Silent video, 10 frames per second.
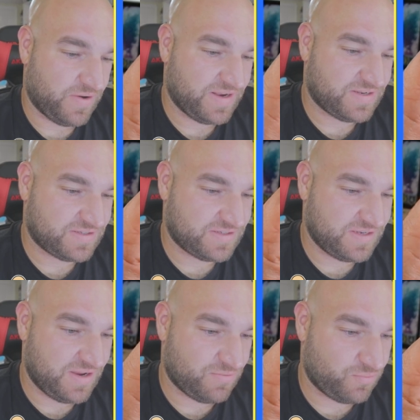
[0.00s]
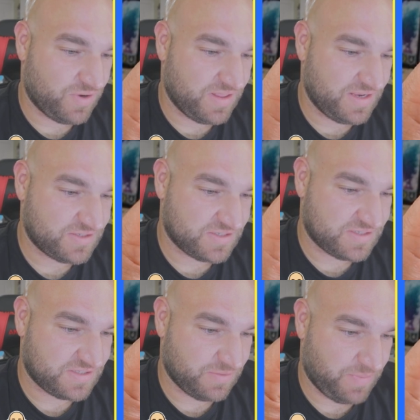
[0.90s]
it really
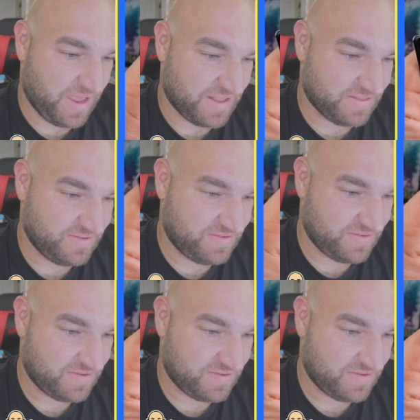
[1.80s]
just depends.